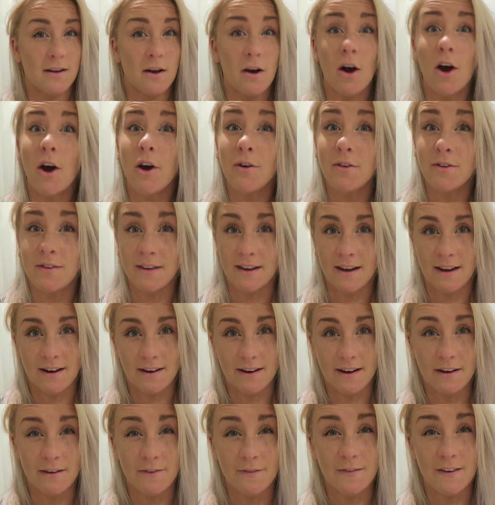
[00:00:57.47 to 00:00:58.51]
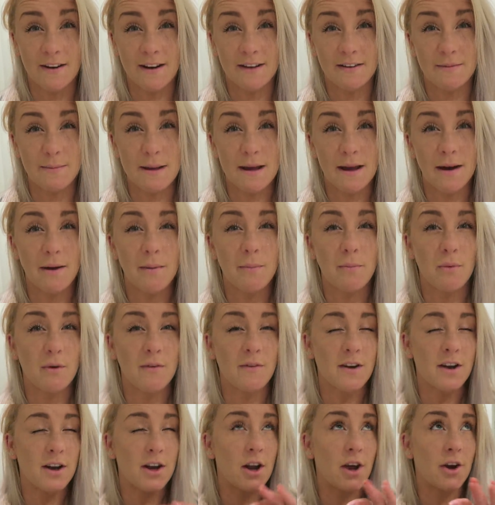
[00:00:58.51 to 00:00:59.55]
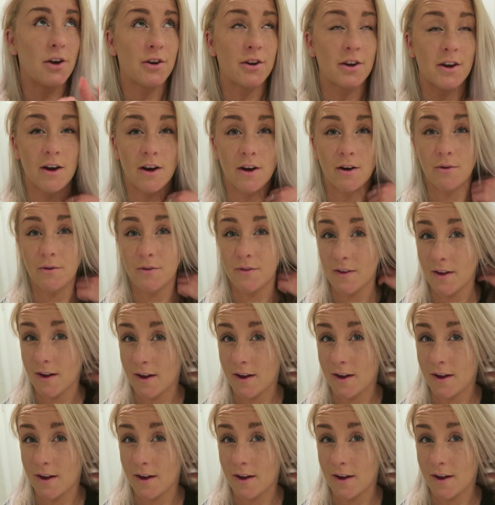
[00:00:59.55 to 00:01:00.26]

are hosting like a fitness meetup with a load of girls.